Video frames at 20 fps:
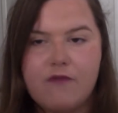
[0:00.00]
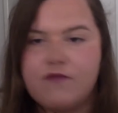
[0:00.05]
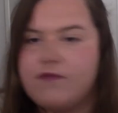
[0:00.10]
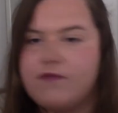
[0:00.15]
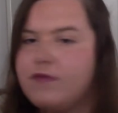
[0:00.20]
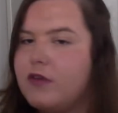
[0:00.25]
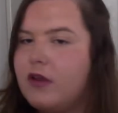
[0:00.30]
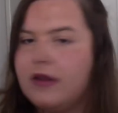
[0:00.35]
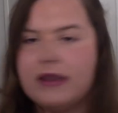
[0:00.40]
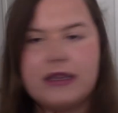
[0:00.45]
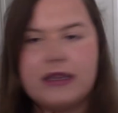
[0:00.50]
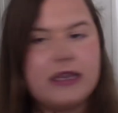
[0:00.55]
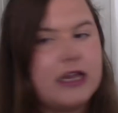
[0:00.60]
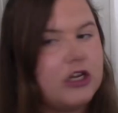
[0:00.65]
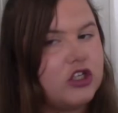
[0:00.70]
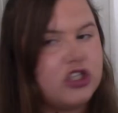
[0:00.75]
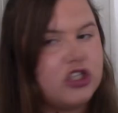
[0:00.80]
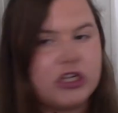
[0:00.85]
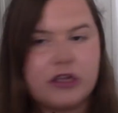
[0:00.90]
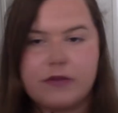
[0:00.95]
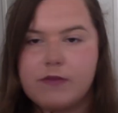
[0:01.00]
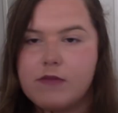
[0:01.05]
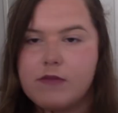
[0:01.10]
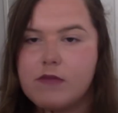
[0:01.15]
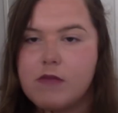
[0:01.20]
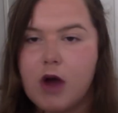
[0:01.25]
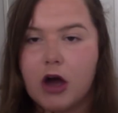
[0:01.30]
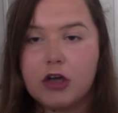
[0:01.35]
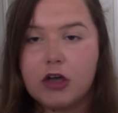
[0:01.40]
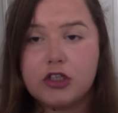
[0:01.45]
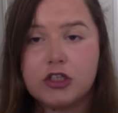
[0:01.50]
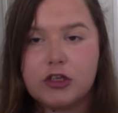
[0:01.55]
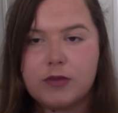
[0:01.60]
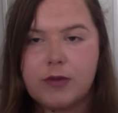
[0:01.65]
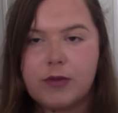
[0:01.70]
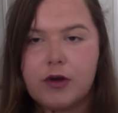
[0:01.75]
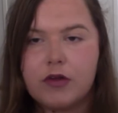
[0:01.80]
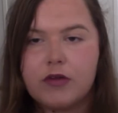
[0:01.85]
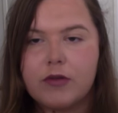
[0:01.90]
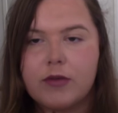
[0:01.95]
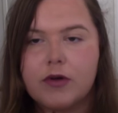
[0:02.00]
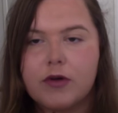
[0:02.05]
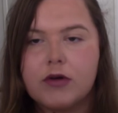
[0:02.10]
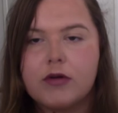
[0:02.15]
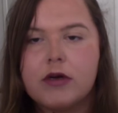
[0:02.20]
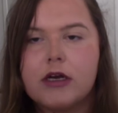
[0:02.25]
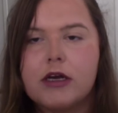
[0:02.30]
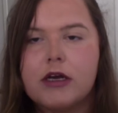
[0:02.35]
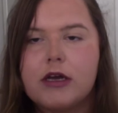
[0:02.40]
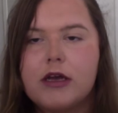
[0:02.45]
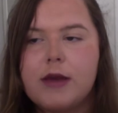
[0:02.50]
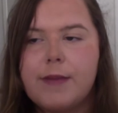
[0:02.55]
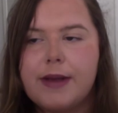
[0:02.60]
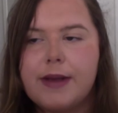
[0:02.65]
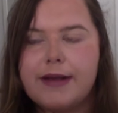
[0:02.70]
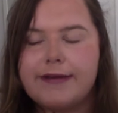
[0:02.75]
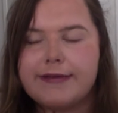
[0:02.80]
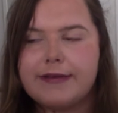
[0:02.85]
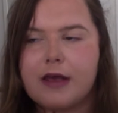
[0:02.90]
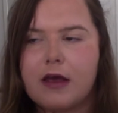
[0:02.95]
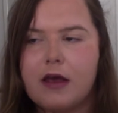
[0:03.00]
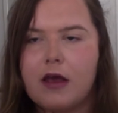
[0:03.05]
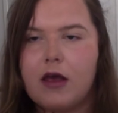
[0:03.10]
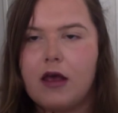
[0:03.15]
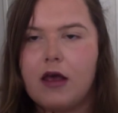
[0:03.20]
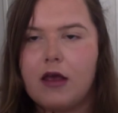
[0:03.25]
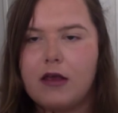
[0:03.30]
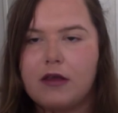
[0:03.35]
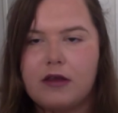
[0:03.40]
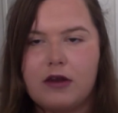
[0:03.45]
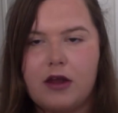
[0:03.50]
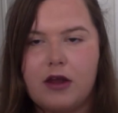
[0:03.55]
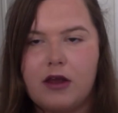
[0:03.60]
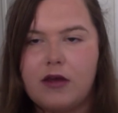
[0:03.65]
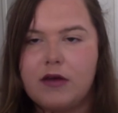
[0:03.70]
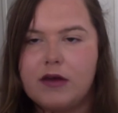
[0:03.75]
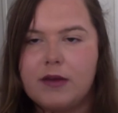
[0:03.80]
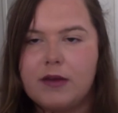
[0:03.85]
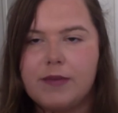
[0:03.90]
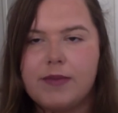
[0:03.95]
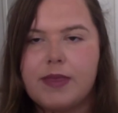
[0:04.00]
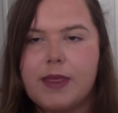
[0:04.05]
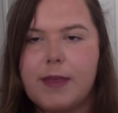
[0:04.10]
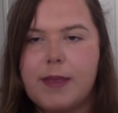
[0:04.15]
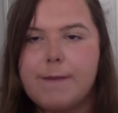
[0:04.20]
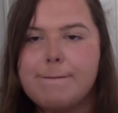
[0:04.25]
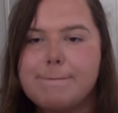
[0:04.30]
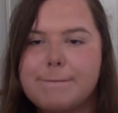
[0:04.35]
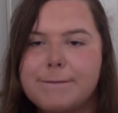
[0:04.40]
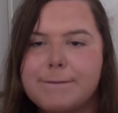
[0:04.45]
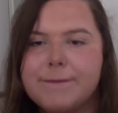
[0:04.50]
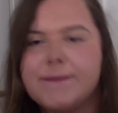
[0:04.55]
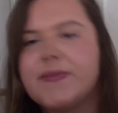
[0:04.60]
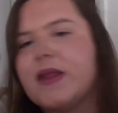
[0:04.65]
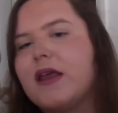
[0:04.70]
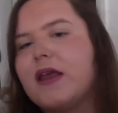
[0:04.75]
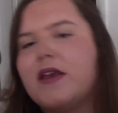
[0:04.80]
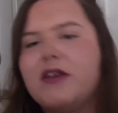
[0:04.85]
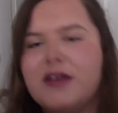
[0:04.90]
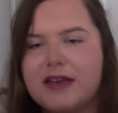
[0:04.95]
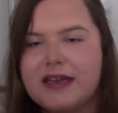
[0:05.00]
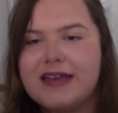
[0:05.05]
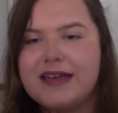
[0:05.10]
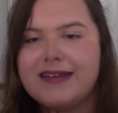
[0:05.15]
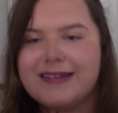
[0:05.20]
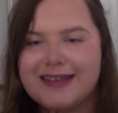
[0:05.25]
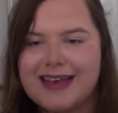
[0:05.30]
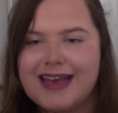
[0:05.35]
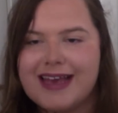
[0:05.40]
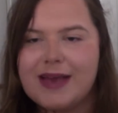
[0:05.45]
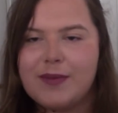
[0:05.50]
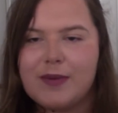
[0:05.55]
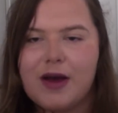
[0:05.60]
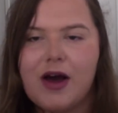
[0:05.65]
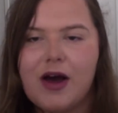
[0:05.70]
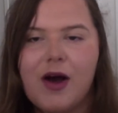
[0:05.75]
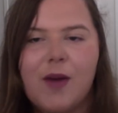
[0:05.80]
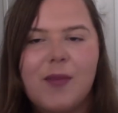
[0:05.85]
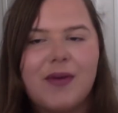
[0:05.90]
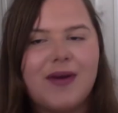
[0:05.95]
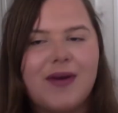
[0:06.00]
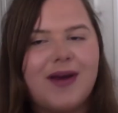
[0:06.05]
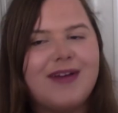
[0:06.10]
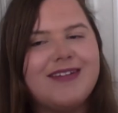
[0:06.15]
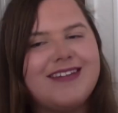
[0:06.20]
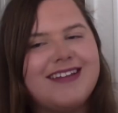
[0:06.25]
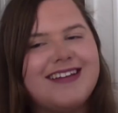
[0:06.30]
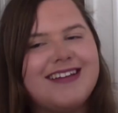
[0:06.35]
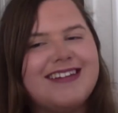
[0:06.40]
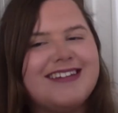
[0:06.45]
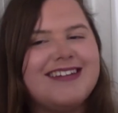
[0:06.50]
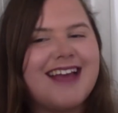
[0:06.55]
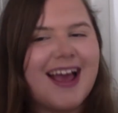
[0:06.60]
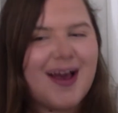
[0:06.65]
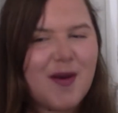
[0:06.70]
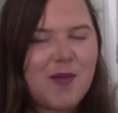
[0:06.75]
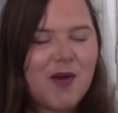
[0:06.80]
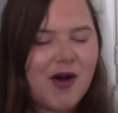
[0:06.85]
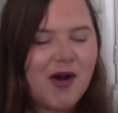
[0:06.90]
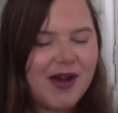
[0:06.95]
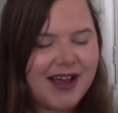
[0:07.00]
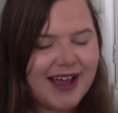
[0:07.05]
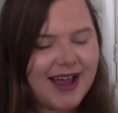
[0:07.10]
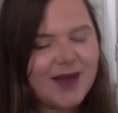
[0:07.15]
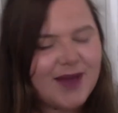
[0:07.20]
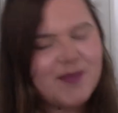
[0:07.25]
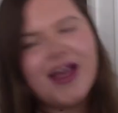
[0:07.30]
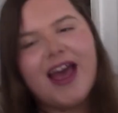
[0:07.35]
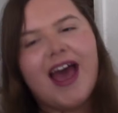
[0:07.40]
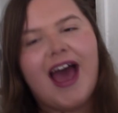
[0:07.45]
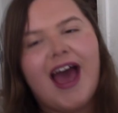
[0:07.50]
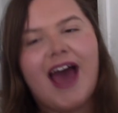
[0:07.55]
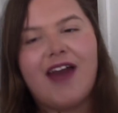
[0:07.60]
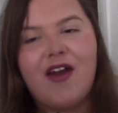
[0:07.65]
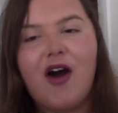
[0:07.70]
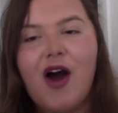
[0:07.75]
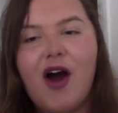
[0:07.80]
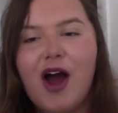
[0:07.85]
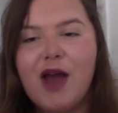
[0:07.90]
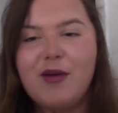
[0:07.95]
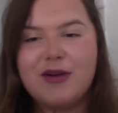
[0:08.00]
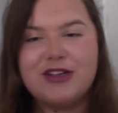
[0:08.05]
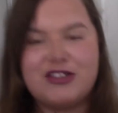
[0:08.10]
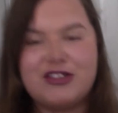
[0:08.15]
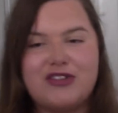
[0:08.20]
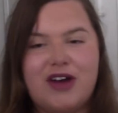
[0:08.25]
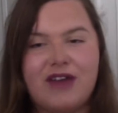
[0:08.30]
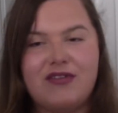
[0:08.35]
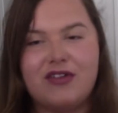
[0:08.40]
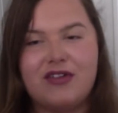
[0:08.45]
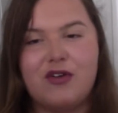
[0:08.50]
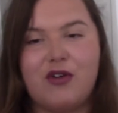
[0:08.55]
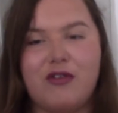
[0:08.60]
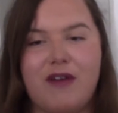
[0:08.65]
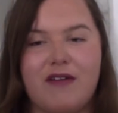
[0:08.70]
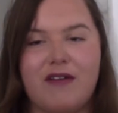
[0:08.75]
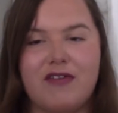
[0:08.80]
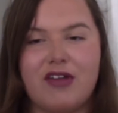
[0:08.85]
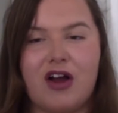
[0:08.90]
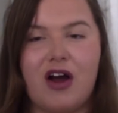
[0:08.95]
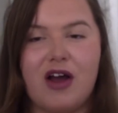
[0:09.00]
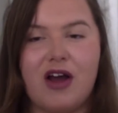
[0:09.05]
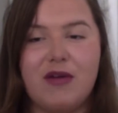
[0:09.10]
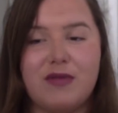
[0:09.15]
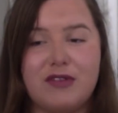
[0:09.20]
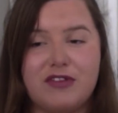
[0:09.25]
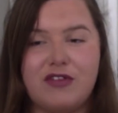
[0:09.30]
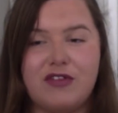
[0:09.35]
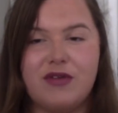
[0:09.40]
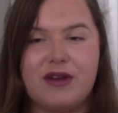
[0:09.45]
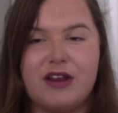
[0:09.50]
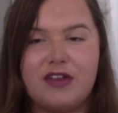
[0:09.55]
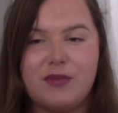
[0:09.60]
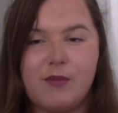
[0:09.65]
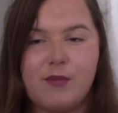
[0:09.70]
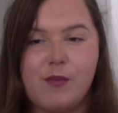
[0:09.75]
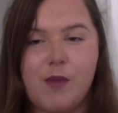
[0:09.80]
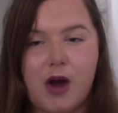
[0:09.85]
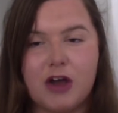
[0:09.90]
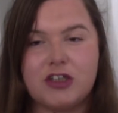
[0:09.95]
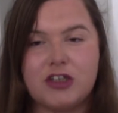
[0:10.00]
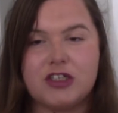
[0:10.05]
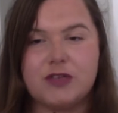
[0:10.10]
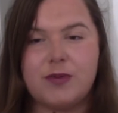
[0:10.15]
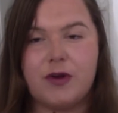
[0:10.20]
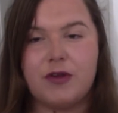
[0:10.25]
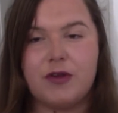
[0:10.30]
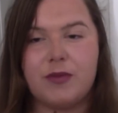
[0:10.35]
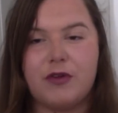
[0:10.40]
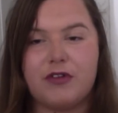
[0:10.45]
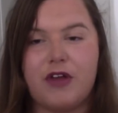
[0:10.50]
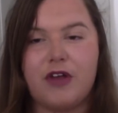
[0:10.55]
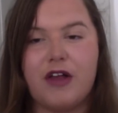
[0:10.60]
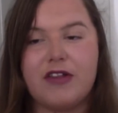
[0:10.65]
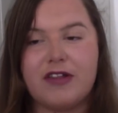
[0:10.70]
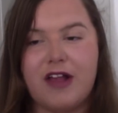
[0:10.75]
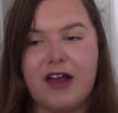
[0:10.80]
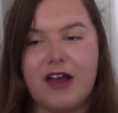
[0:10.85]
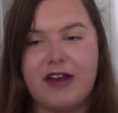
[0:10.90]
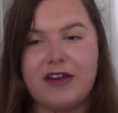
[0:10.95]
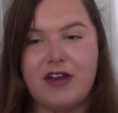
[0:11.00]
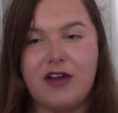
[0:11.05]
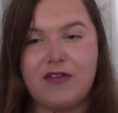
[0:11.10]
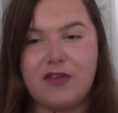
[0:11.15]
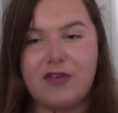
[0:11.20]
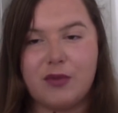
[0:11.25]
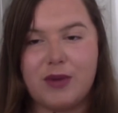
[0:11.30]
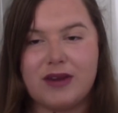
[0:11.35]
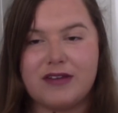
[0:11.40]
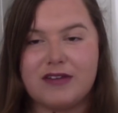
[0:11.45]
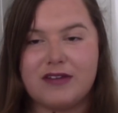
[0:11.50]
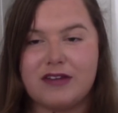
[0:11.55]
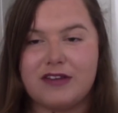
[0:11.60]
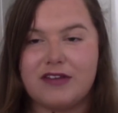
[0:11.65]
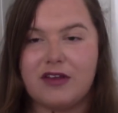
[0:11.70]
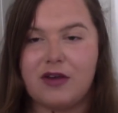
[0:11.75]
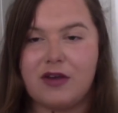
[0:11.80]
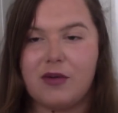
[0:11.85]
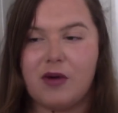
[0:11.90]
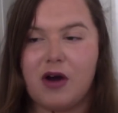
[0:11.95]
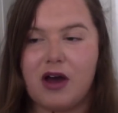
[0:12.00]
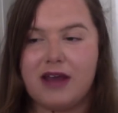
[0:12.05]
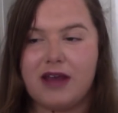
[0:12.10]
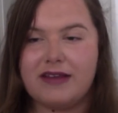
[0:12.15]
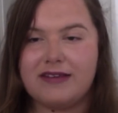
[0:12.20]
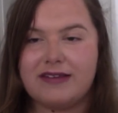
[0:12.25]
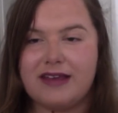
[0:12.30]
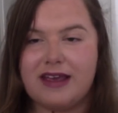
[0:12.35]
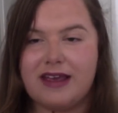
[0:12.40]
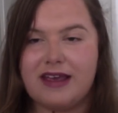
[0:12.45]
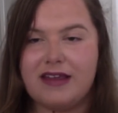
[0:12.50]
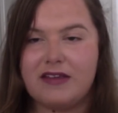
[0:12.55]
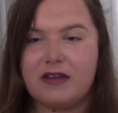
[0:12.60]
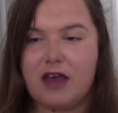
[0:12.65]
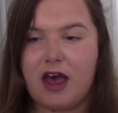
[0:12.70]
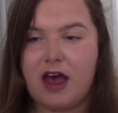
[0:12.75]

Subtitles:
literally as much as possible, because, you know, you need to keep it up. And I was like, yeah, okay. And I was driving all revs. I was doing as much as possible, because I was learning over the winter. So I did